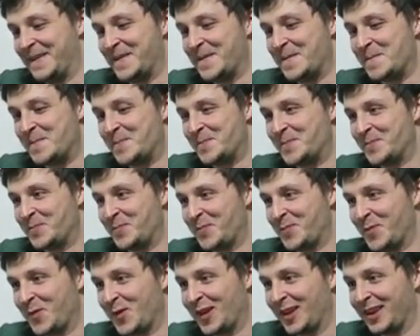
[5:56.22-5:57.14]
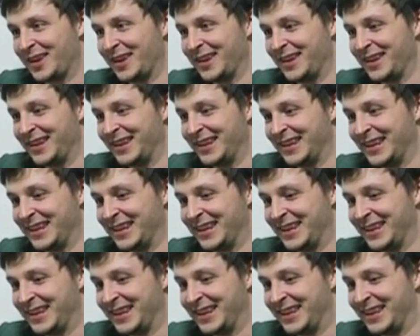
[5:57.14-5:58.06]

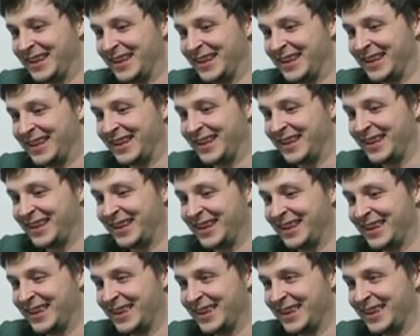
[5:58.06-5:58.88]
[no speech]